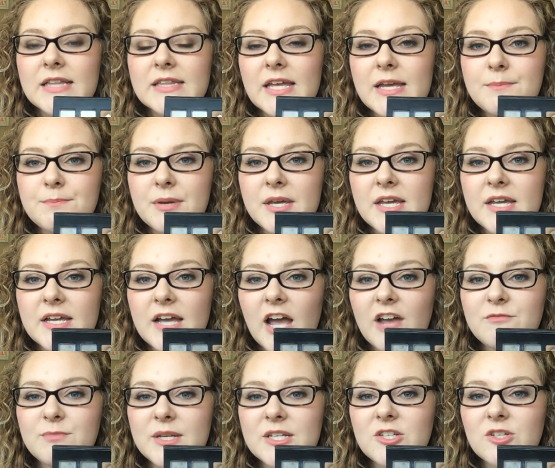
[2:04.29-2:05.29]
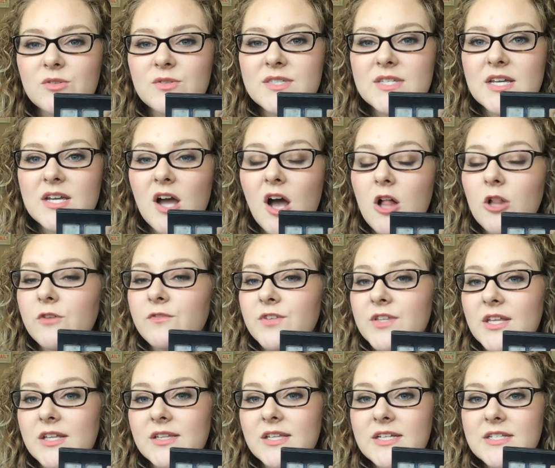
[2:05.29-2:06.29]
Light Pink I've been using all over
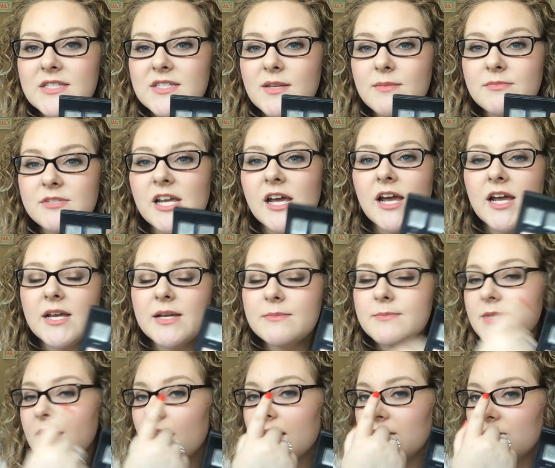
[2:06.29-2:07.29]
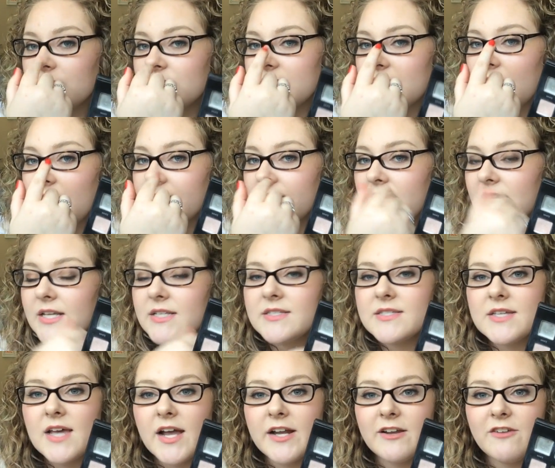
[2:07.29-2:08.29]
the lid sometimes. I use it on the
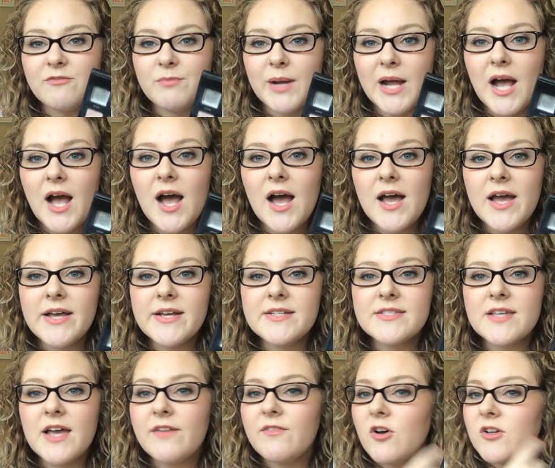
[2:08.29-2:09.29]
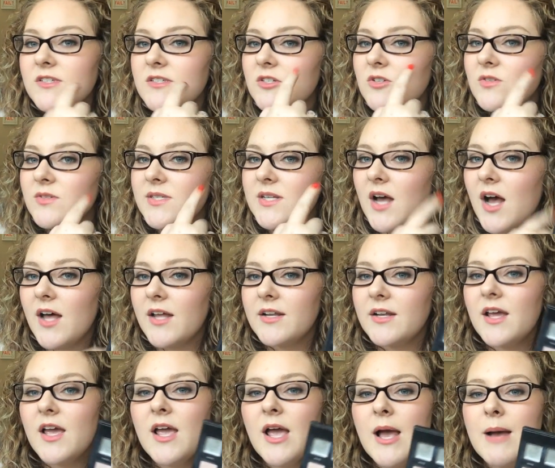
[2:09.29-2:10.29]
inside of my eyes. I've also used it
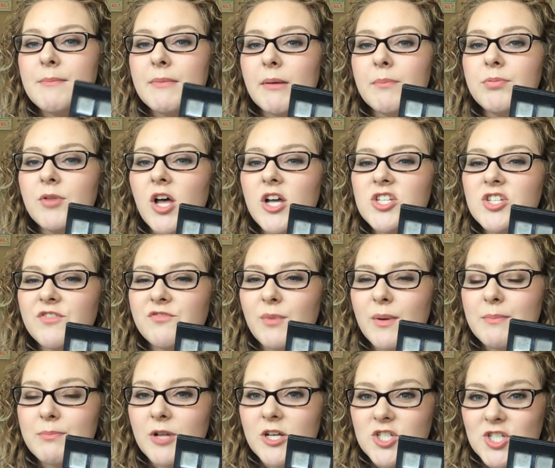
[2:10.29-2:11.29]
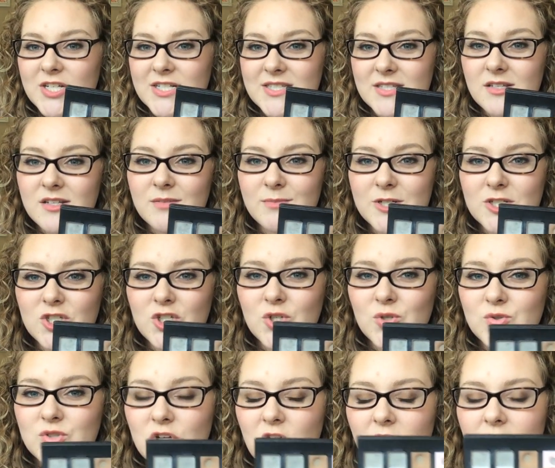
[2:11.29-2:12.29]
on my blush if my blush gets a little bit
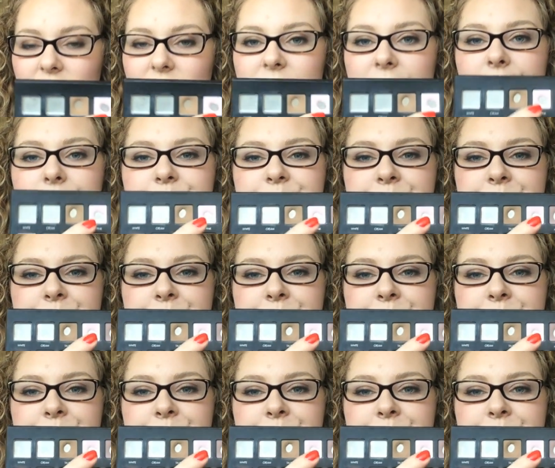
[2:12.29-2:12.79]
too dark.